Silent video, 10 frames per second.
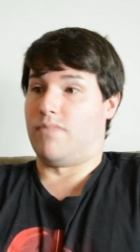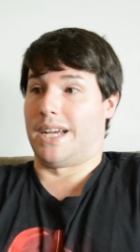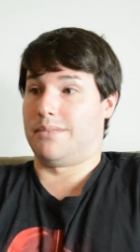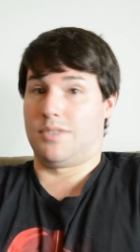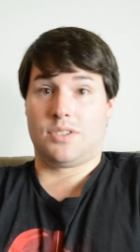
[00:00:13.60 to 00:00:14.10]

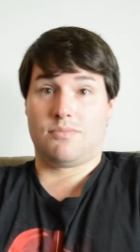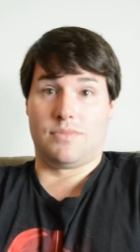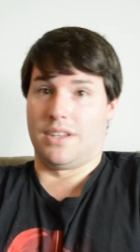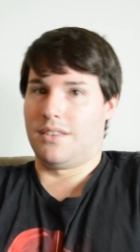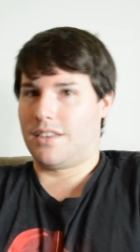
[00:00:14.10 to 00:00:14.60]
I just
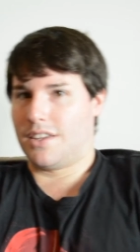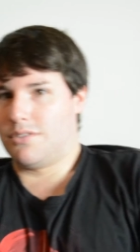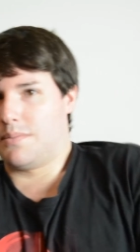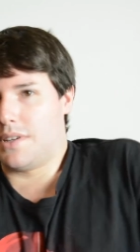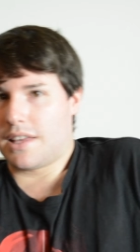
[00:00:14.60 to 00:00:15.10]
didn't think it
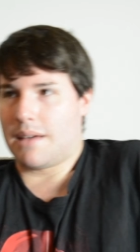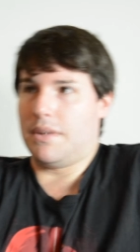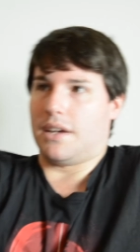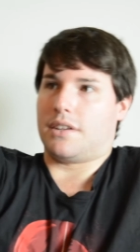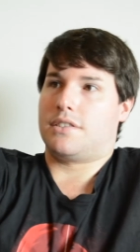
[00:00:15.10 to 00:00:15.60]
would be
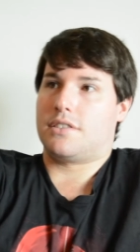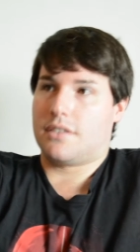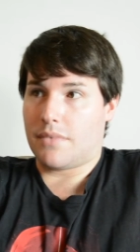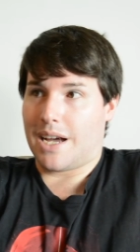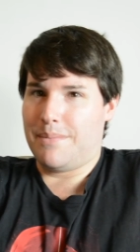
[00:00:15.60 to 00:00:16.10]
that mixed.
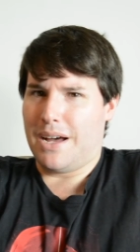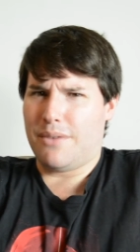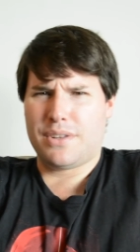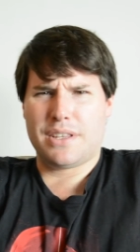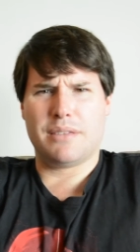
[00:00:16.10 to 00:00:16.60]
I'm
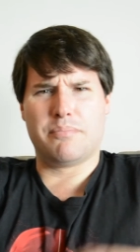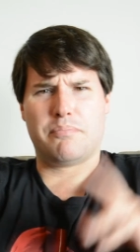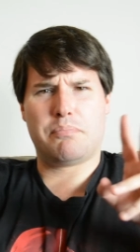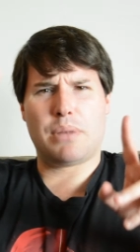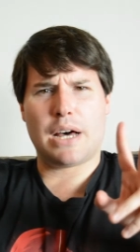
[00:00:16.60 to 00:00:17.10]
not really
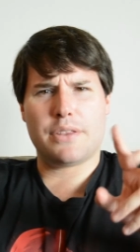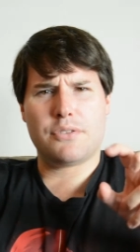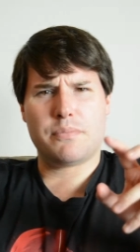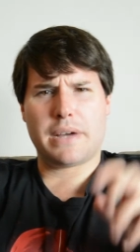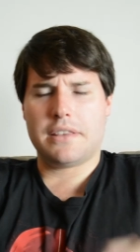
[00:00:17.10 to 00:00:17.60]

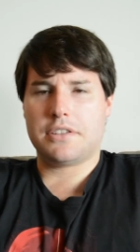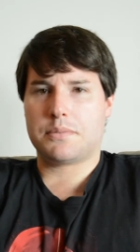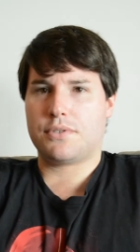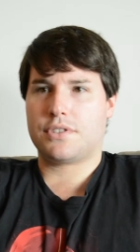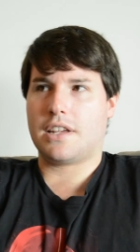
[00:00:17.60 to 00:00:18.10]
bothered by this
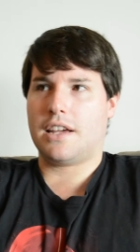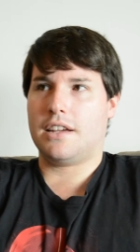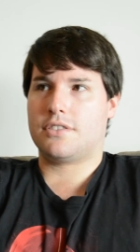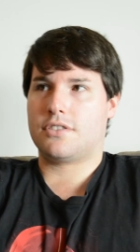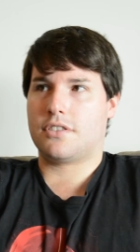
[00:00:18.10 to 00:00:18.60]
per se.
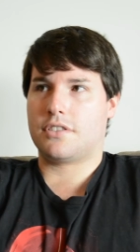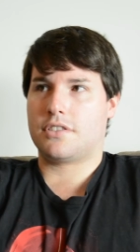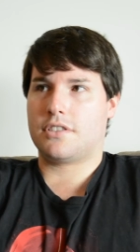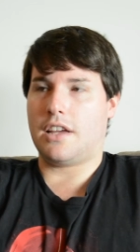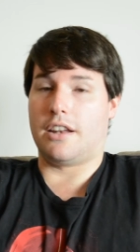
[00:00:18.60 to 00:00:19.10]
It's
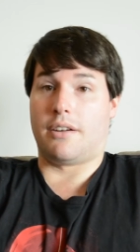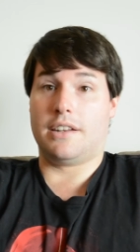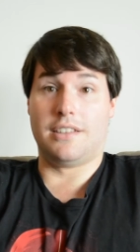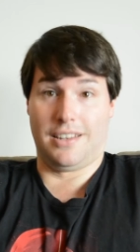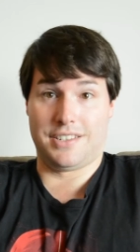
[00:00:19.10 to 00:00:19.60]
just, I
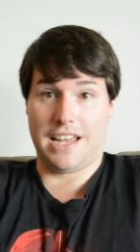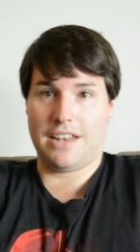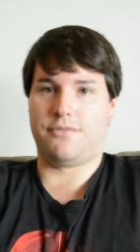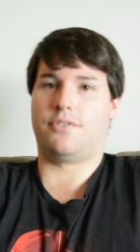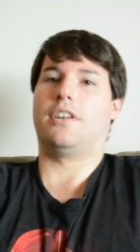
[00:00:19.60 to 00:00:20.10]
didn't
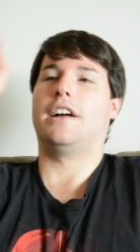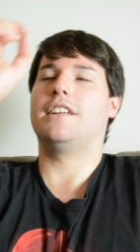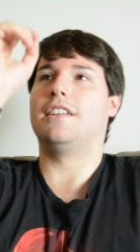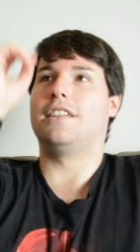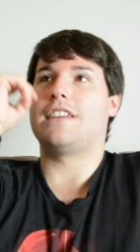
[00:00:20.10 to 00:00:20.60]
intend
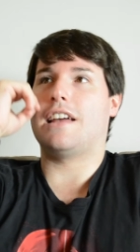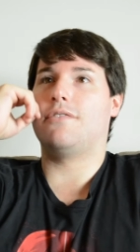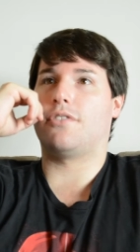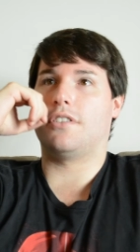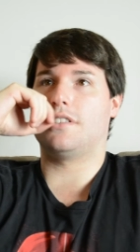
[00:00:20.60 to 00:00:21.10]

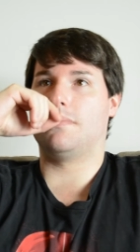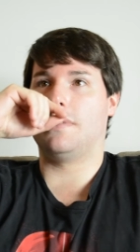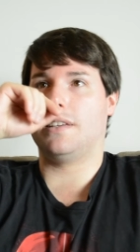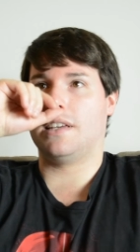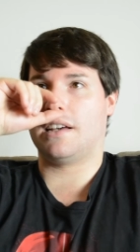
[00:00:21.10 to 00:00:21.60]
for it to
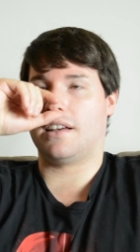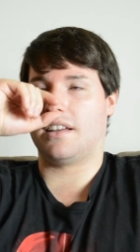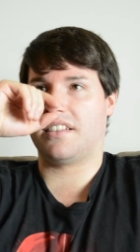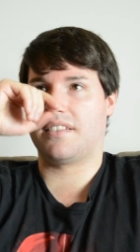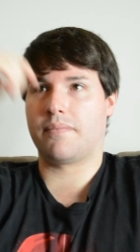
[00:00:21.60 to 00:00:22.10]
be
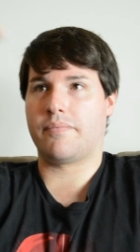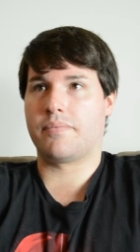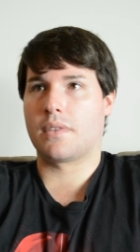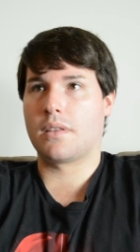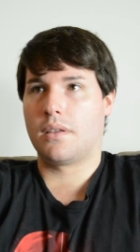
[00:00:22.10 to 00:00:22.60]

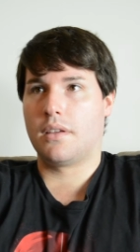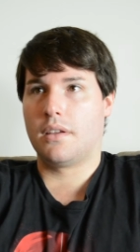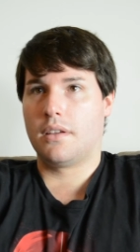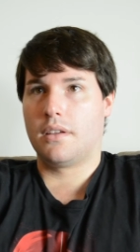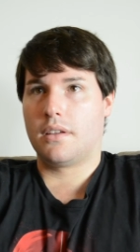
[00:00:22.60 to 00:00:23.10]

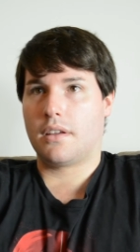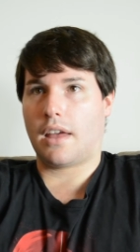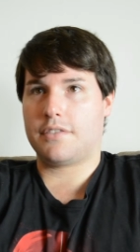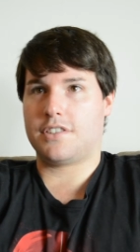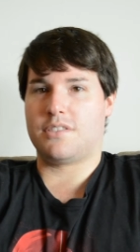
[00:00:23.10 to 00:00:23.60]

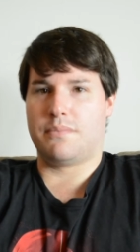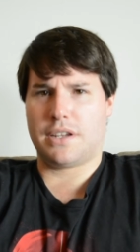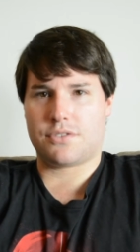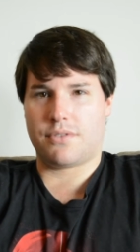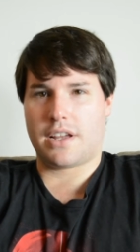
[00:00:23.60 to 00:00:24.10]
have such a
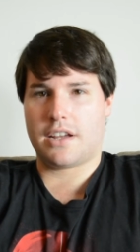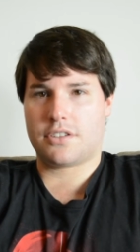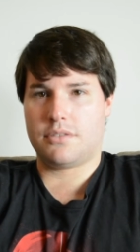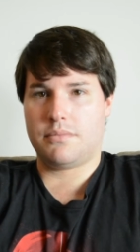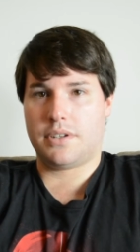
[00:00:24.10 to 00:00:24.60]
mixed
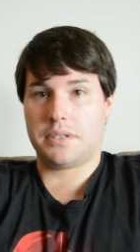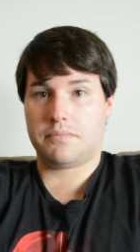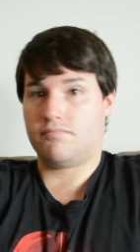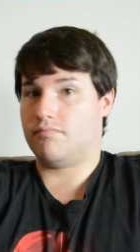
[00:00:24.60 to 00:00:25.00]
reaction, but